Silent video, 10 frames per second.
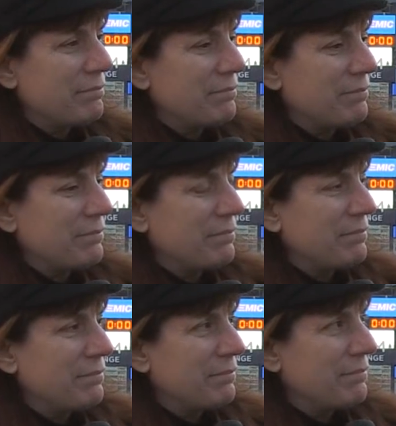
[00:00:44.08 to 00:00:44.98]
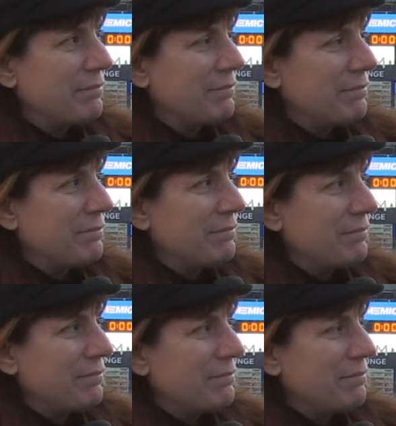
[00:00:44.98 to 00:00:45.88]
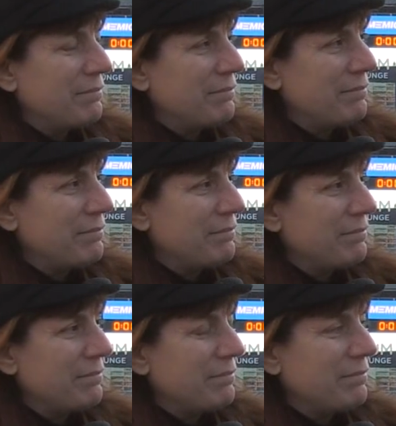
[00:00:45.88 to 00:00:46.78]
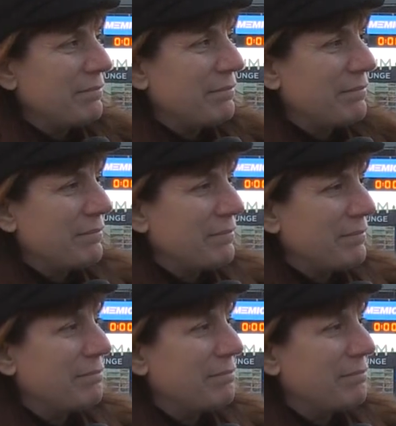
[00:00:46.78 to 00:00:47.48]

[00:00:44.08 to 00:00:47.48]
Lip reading: (not speaking)